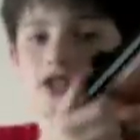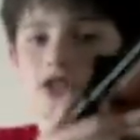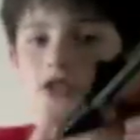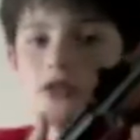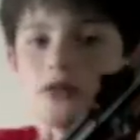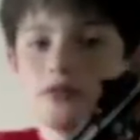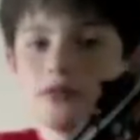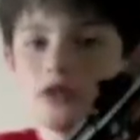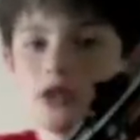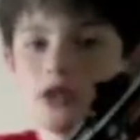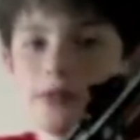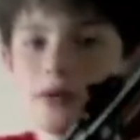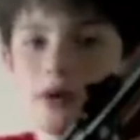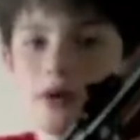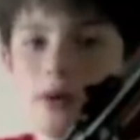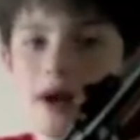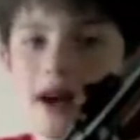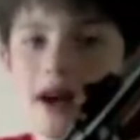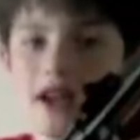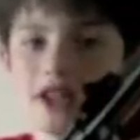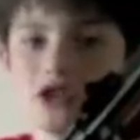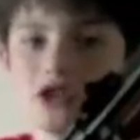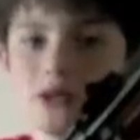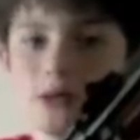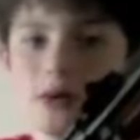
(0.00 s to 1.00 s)
The bolt
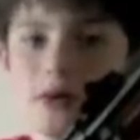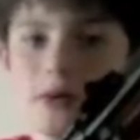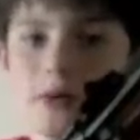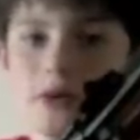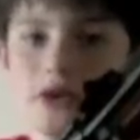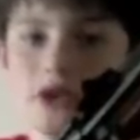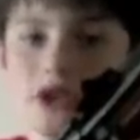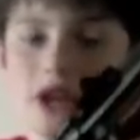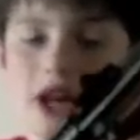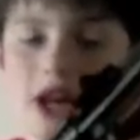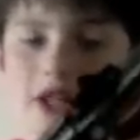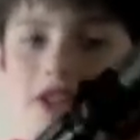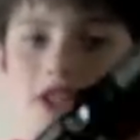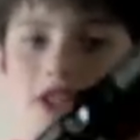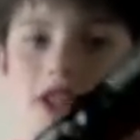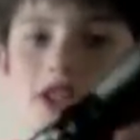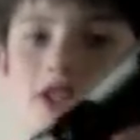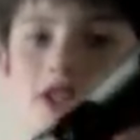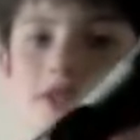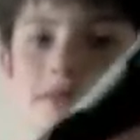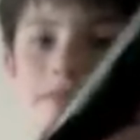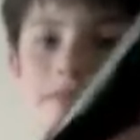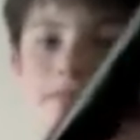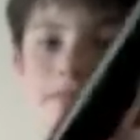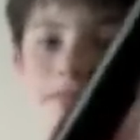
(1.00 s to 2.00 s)
has to be retracted.
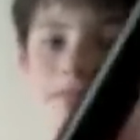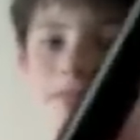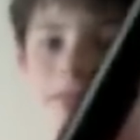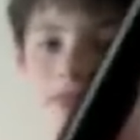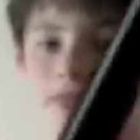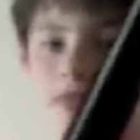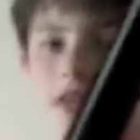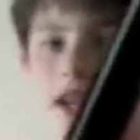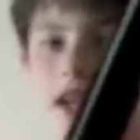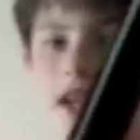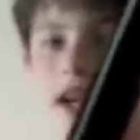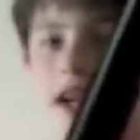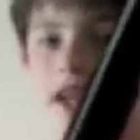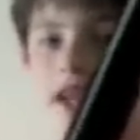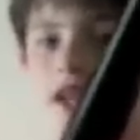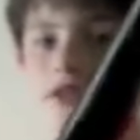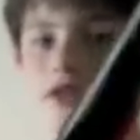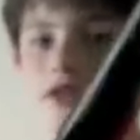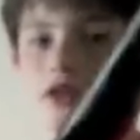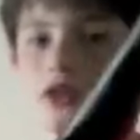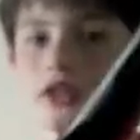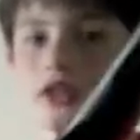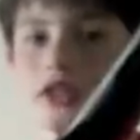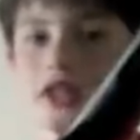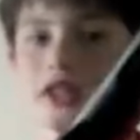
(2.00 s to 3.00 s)
And if
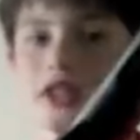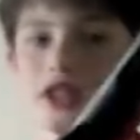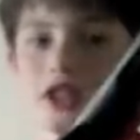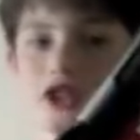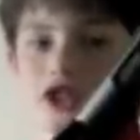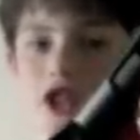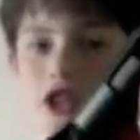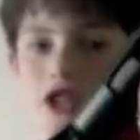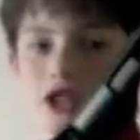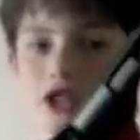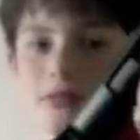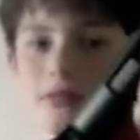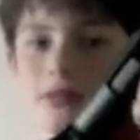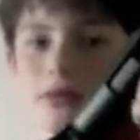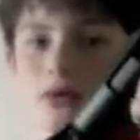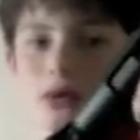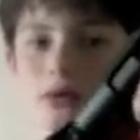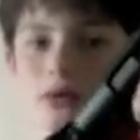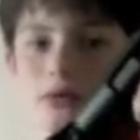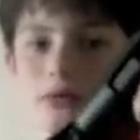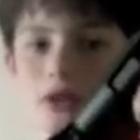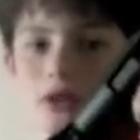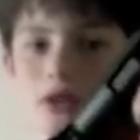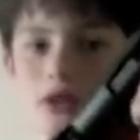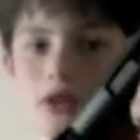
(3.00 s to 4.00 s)
you look in the ejection
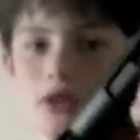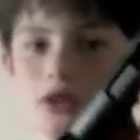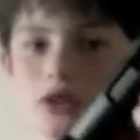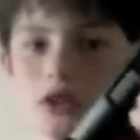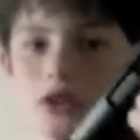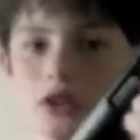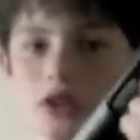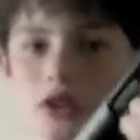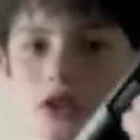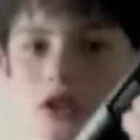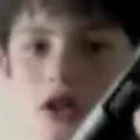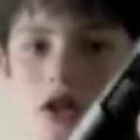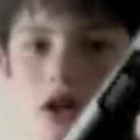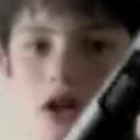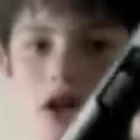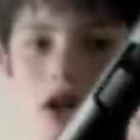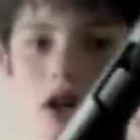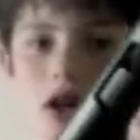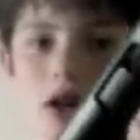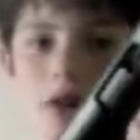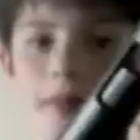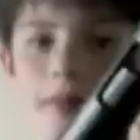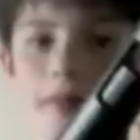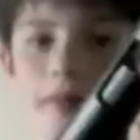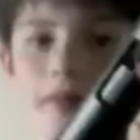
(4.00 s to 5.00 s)
port,
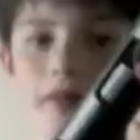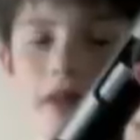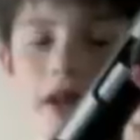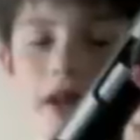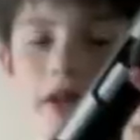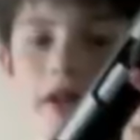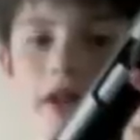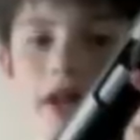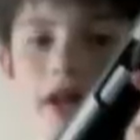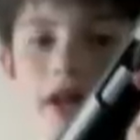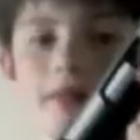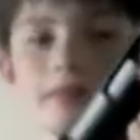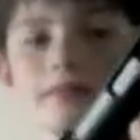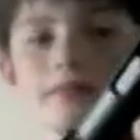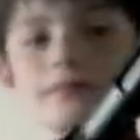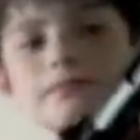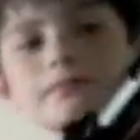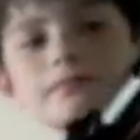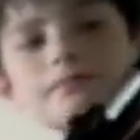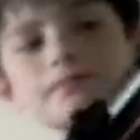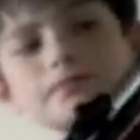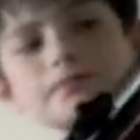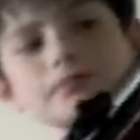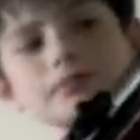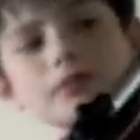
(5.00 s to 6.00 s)
down there,
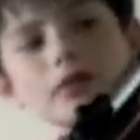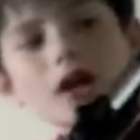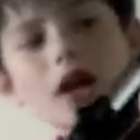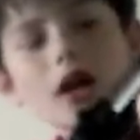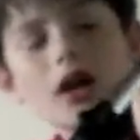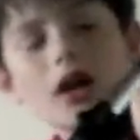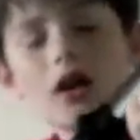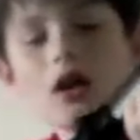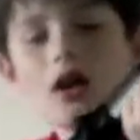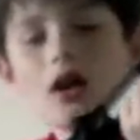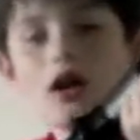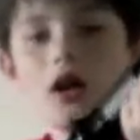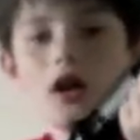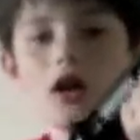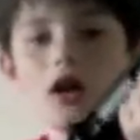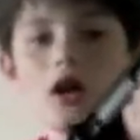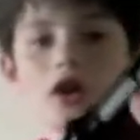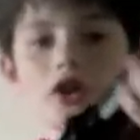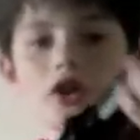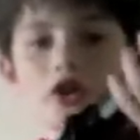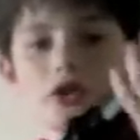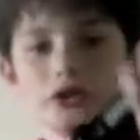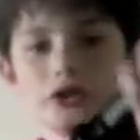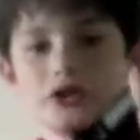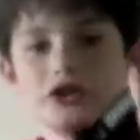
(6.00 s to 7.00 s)

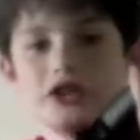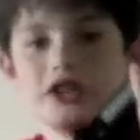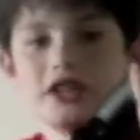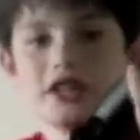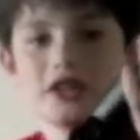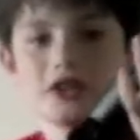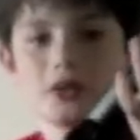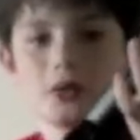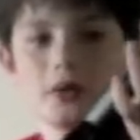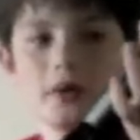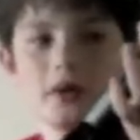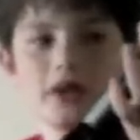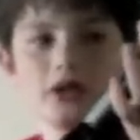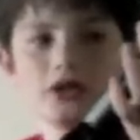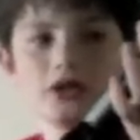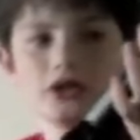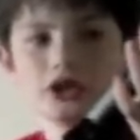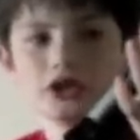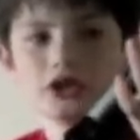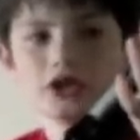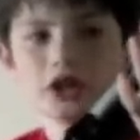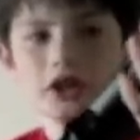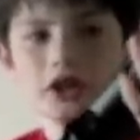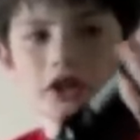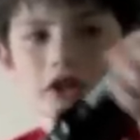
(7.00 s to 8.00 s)
you'll see there's a wheel
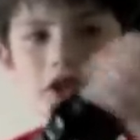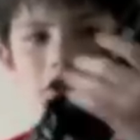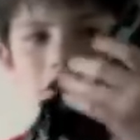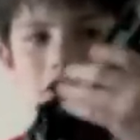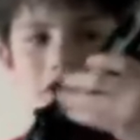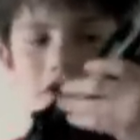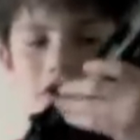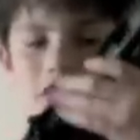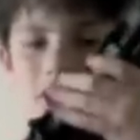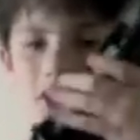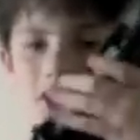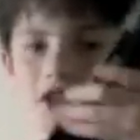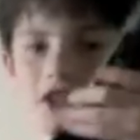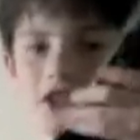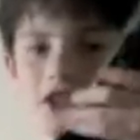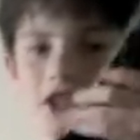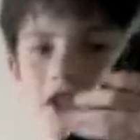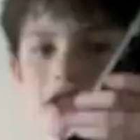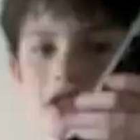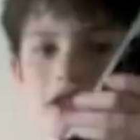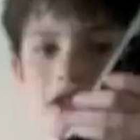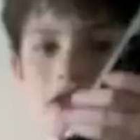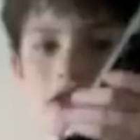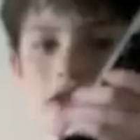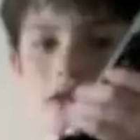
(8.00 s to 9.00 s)
just like on a
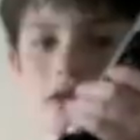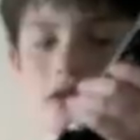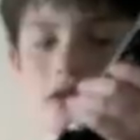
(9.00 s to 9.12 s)
G36.